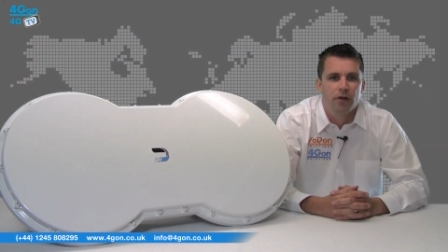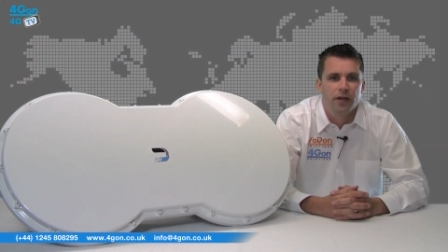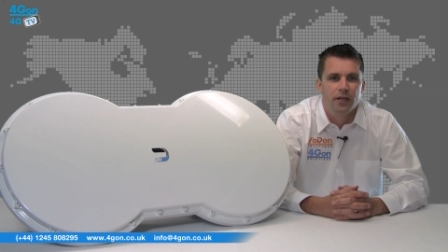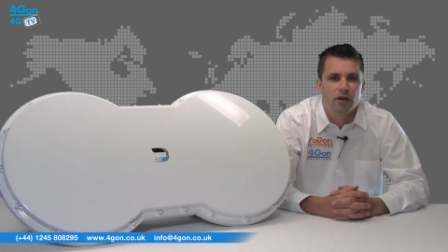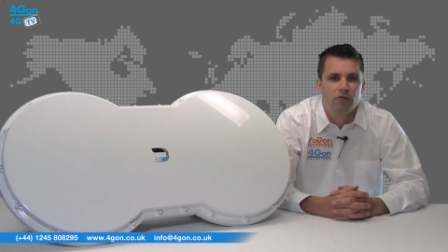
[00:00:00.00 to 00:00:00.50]

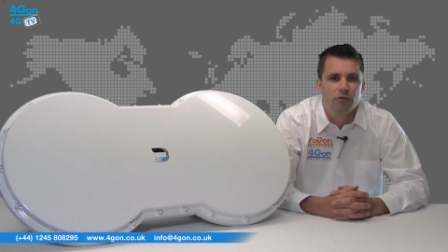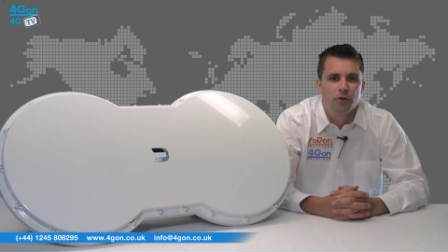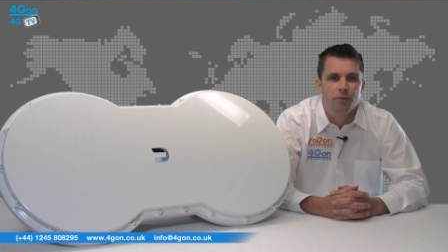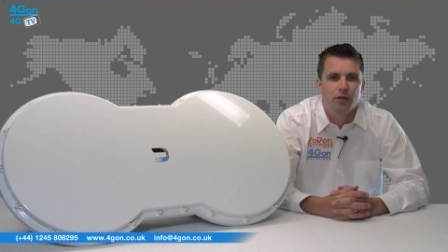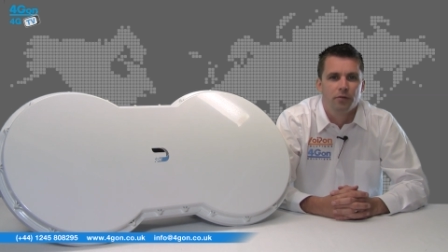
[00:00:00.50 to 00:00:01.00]
radio from
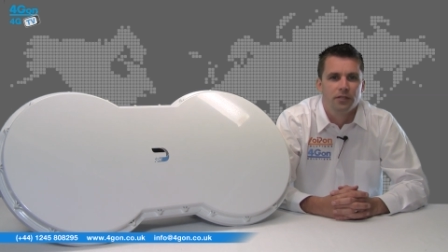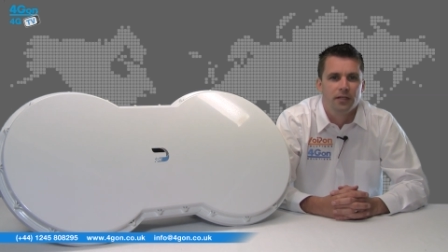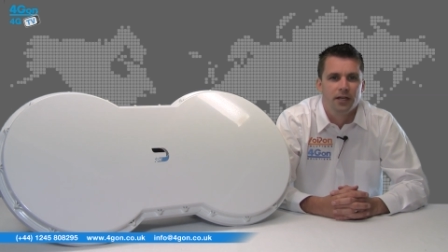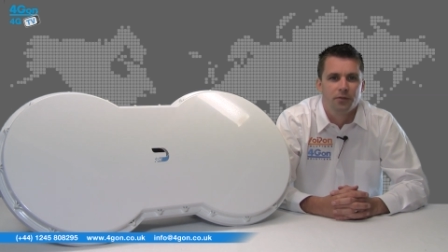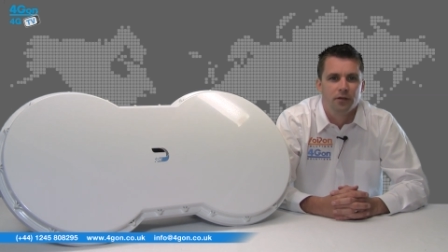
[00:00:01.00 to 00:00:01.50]
Ubiquiti
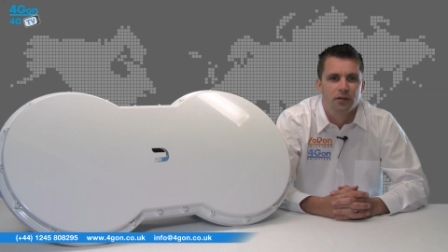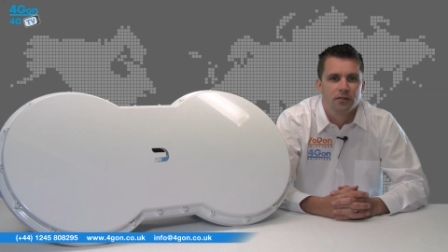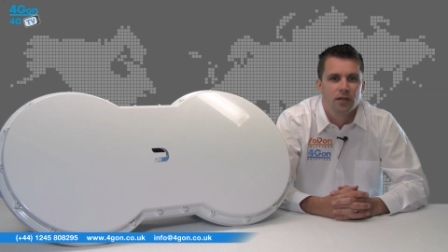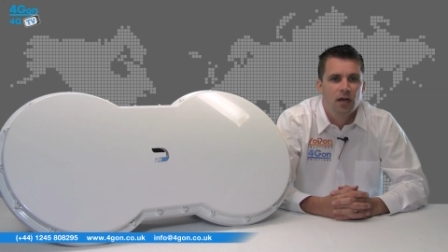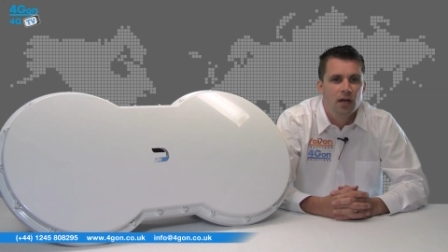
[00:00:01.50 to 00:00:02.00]
Networks,